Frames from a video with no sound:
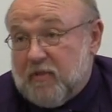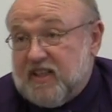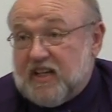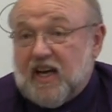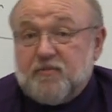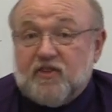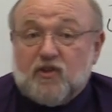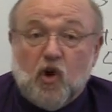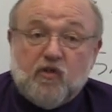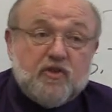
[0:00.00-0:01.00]
of my jobs as
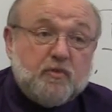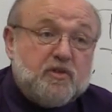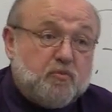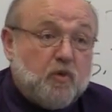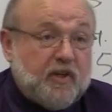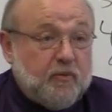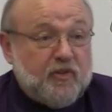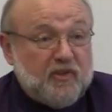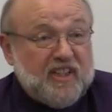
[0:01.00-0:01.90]
Govins was working with